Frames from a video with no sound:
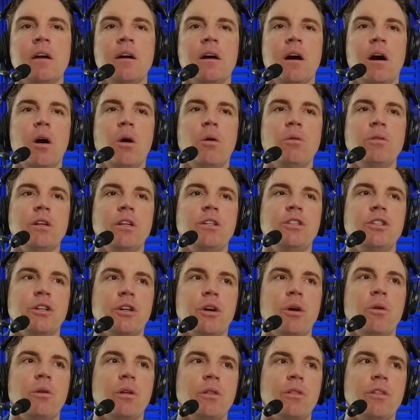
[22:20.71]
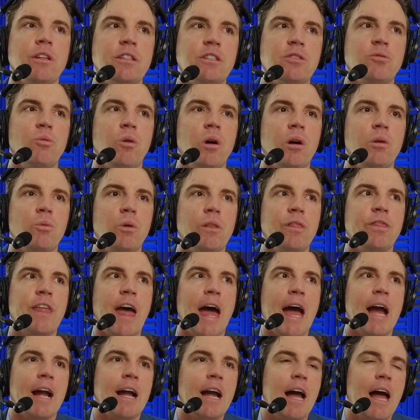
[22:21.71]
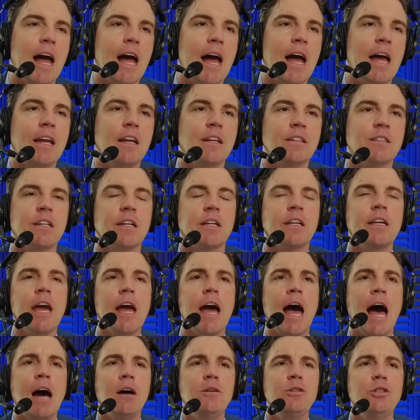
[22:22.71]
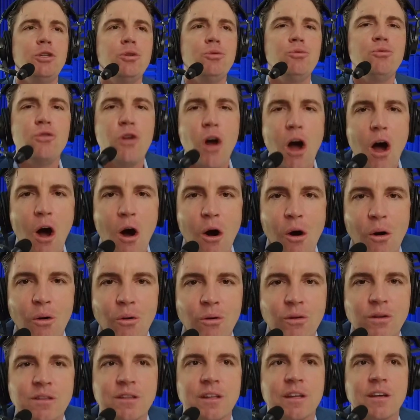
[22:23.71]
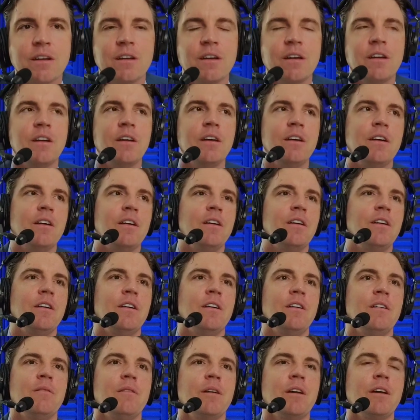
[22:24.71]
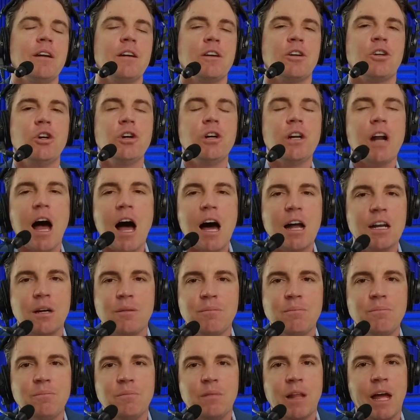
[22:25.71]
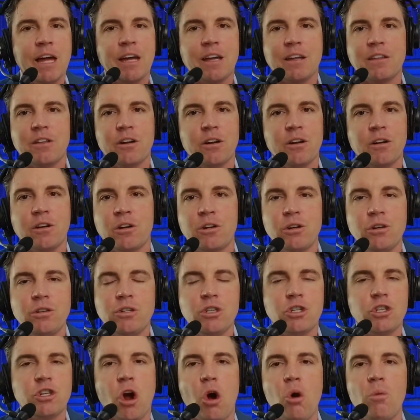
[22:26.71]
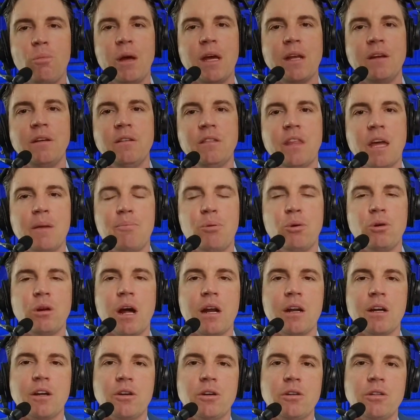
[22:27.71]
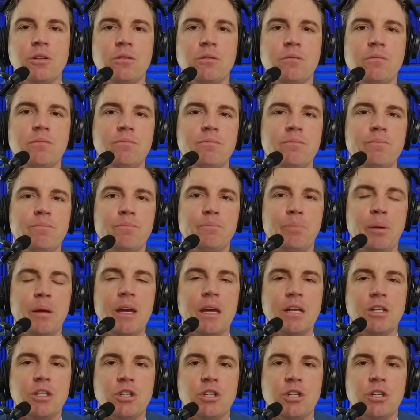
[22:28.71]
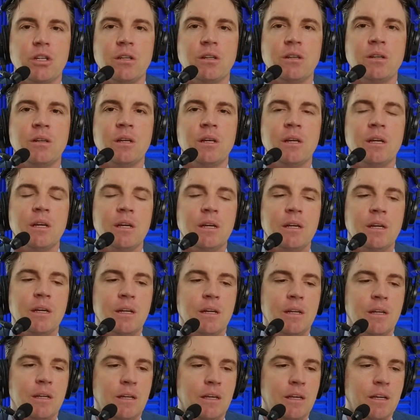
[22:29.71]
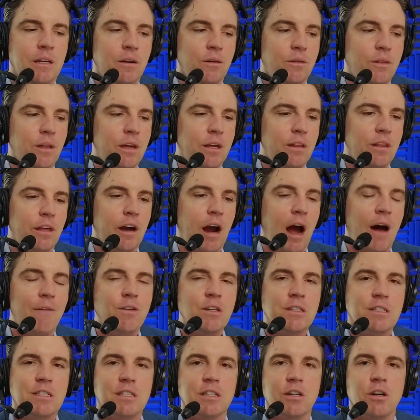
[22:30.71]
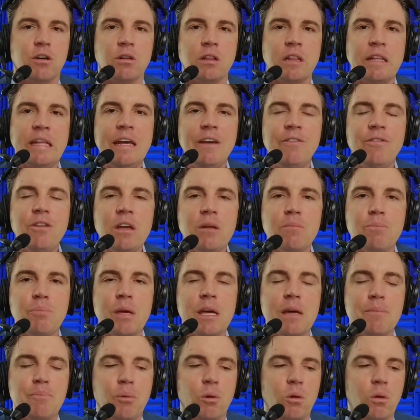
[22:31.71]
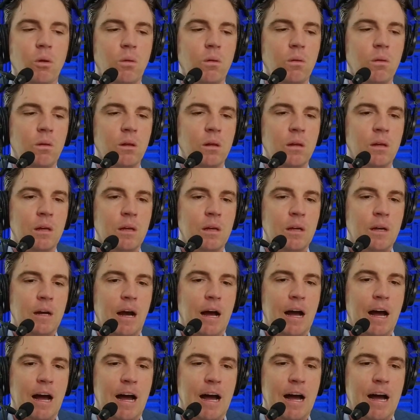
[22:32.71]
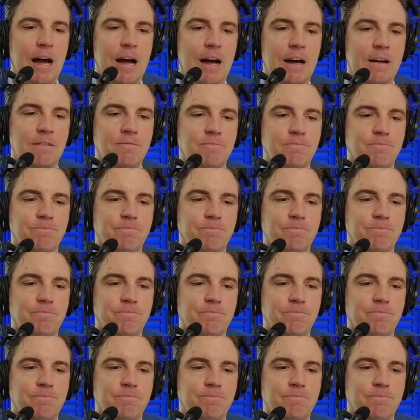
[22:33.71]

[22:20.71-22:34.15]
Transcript: oh, did you go to this one with that guy? And it's like, yeah, how'd you know? Like, uh, good on them. Like, they're good showmen. They put on a good pitch, and, you know, they, they obviously are leaving people uh,